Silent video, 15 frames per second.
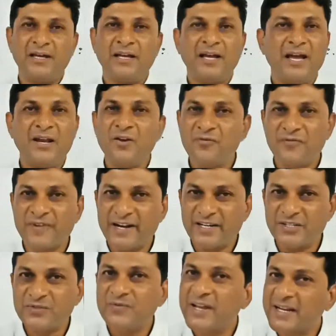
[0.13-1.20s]
Hello
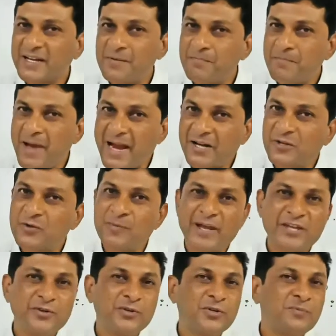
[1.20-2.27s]
friends, welcome back to my
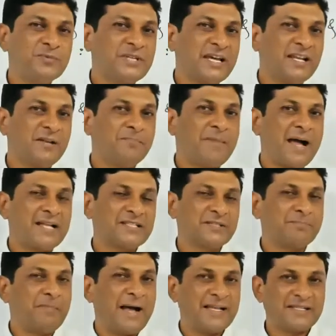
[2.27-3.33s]
YouTube channel Maths
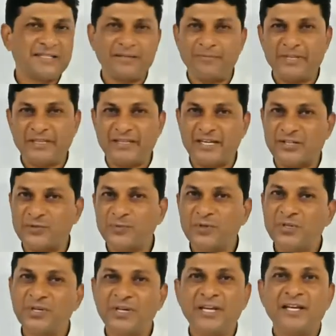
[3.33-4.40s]
by Samit
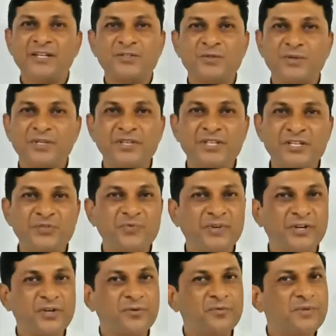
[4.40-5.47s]
Deshmukh. So in this
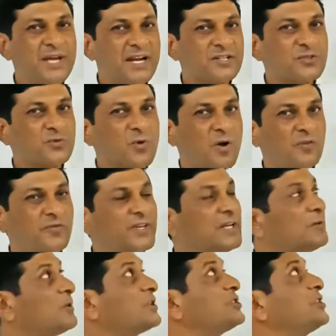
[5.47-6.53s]
video we are
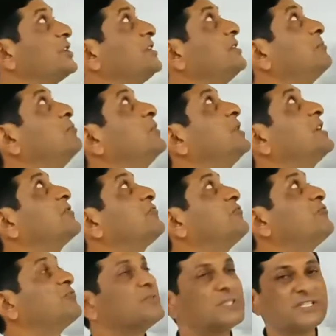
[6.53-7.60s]
solving question number
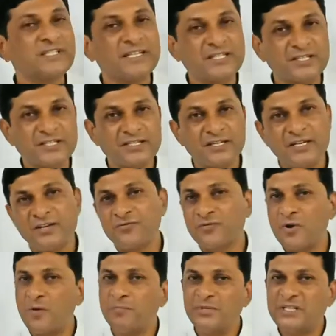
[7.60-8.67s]
6
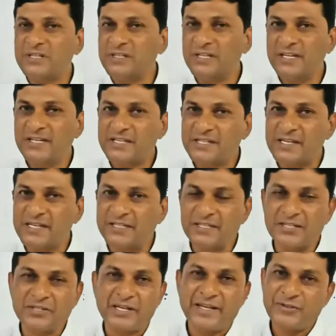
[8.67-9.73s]
from Miscellaneous
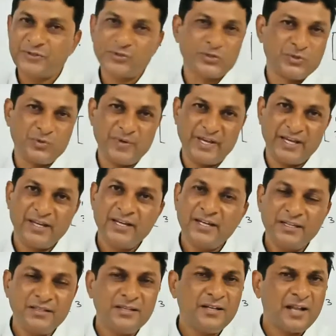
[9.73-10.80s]
Exercise 2A.
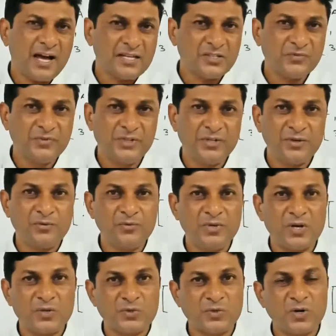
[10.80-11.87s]
In the last video we
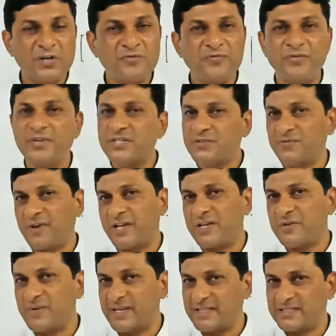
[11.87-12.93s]
have solved first
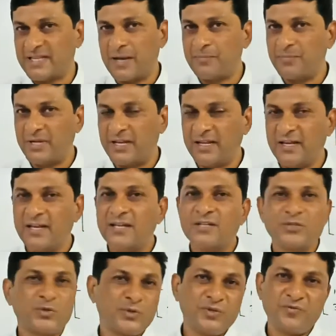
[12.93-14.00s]
5 example.
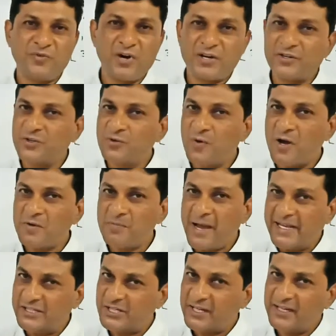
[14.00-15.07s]
So if you are new on
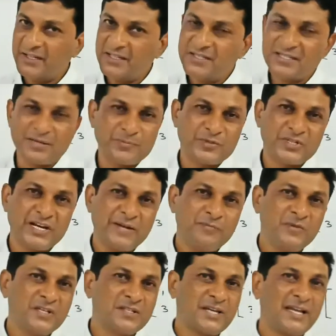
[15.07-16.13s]
my channel,
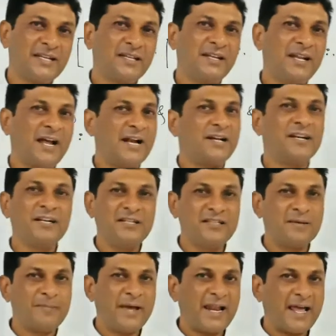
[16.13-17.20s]
subscribe the channel and hit
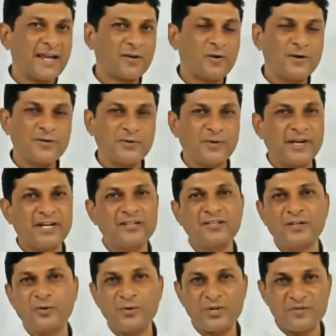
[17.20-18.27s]
the bell icon to get
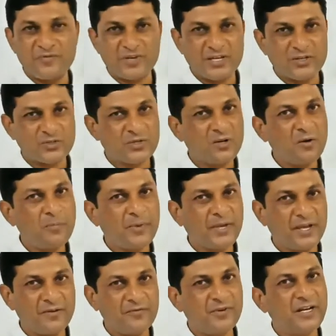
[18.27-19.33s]
the notification of
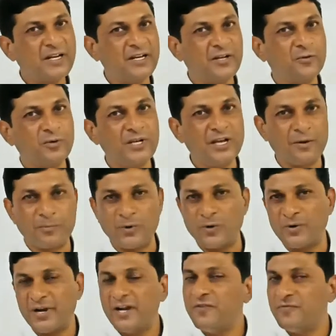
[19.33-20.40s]
every newly
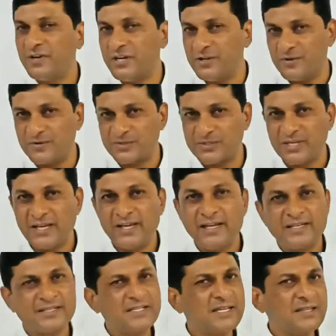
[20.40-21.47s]
uploaded videos.
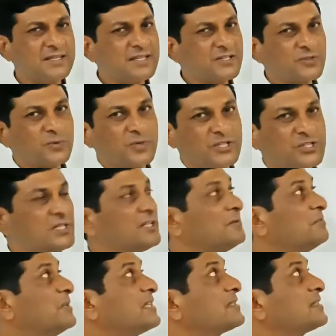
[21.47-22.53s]
See, in this question
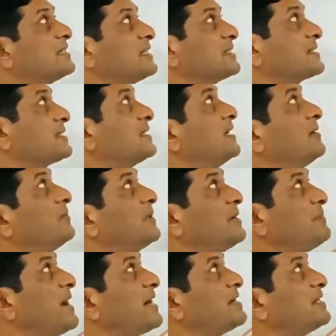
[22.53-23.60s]
number 6,
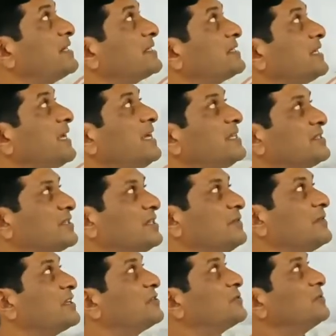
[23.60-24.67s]
one matrix A is
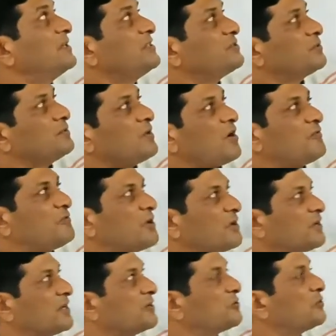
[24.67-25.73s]
given to us of
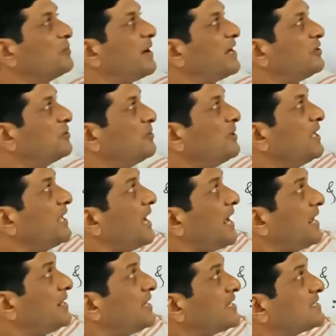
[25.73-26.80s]
order 2 by 2
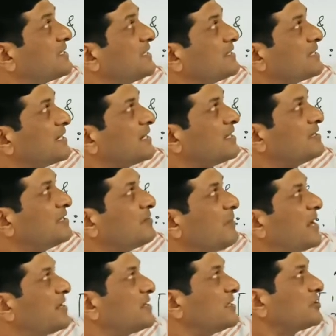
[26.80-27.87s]
and X is another
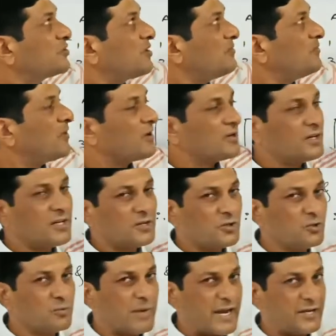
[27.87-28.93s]
matrix of order
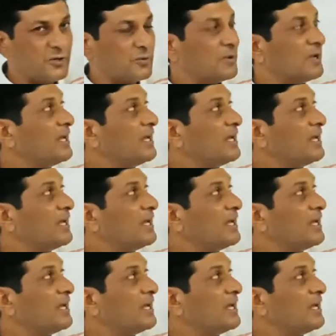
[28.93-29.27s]
2 by 2,